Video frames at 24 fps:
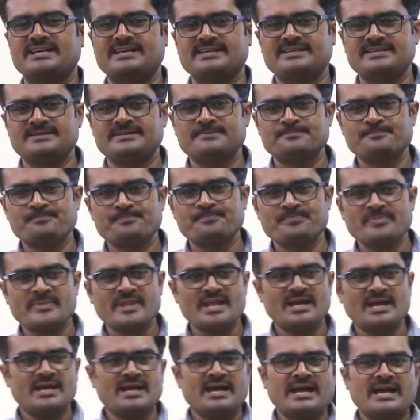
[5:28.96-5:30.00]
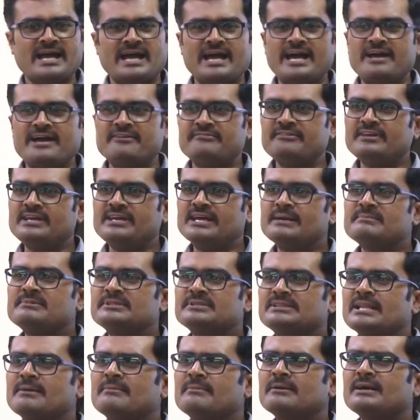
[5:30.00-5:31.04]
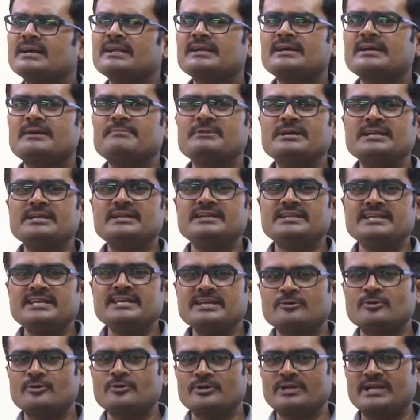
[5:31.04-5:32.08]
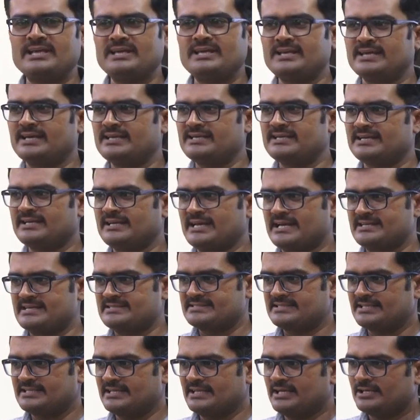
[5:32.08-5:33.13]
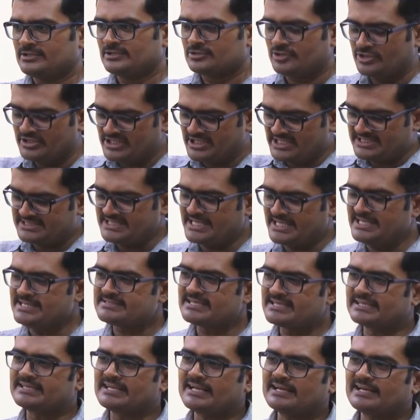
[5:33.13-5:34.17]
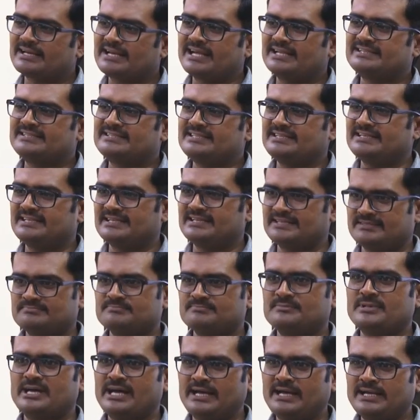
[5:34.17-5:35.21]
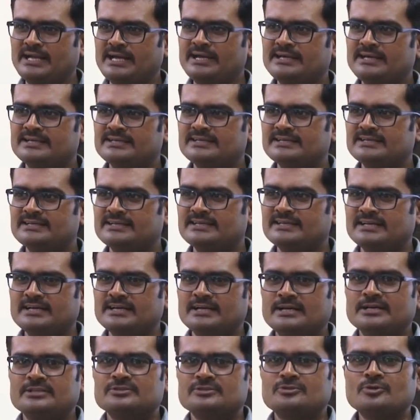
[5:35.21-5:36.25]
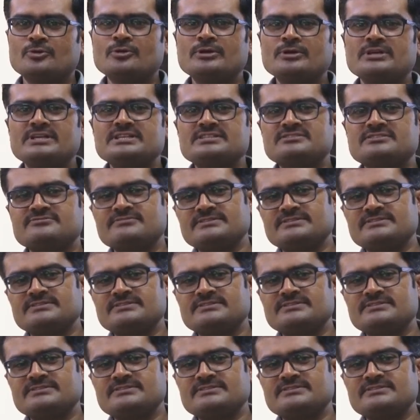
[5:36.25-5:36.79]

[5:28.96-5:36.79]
During this period, inputs were provided on gas safety, road safety, fire safety, electrical